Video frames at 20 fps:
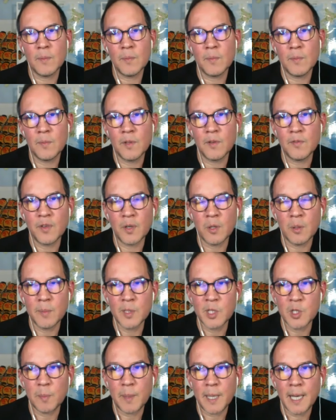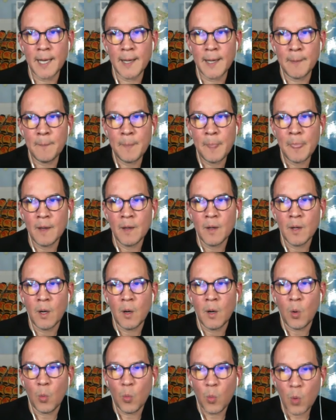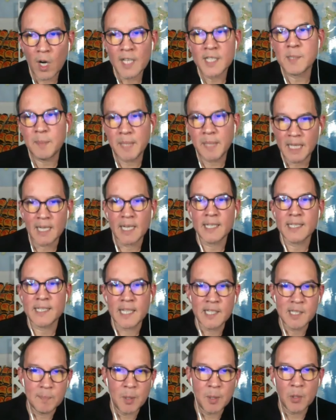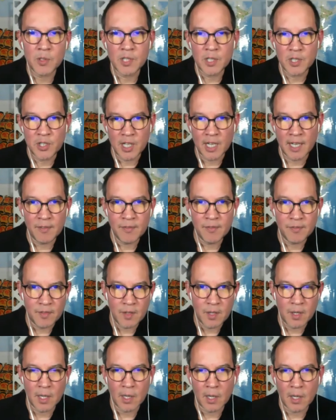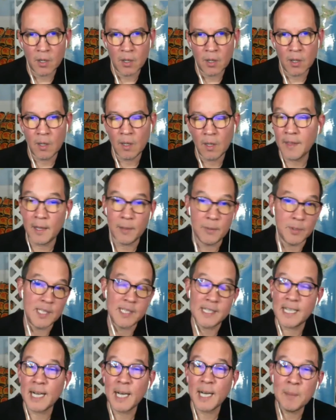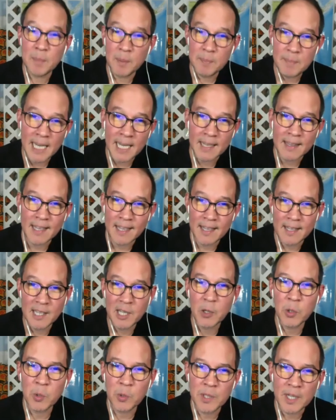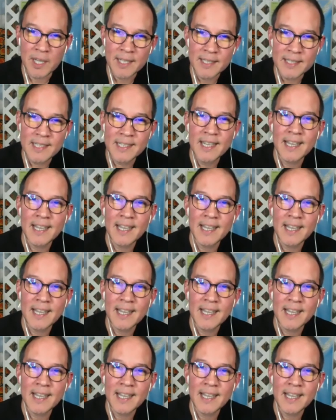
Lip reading: the film in Japan was because I spoke to Jeff on a call. I think it was Skype back then, the old days,